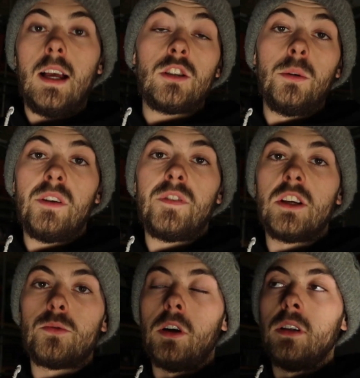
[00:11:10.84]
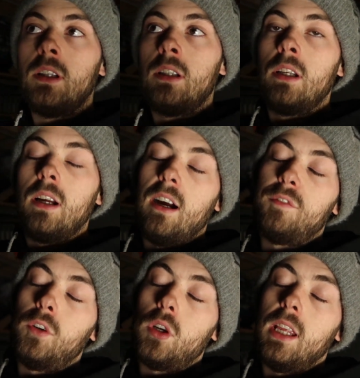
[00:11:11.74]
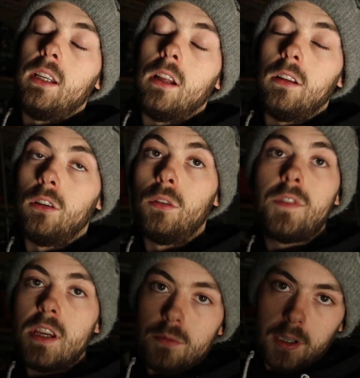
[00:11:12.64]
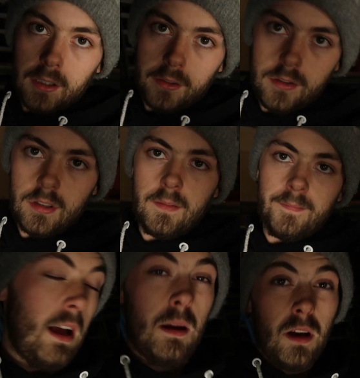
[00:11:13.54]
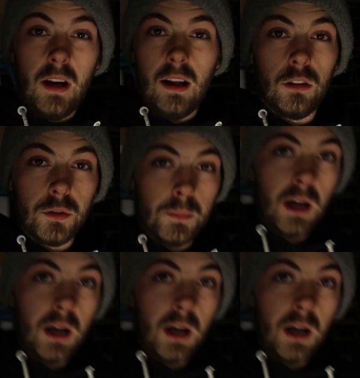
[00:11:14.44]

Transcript: So that's going to be it for this one. I fucking love these wheels. I mean, I love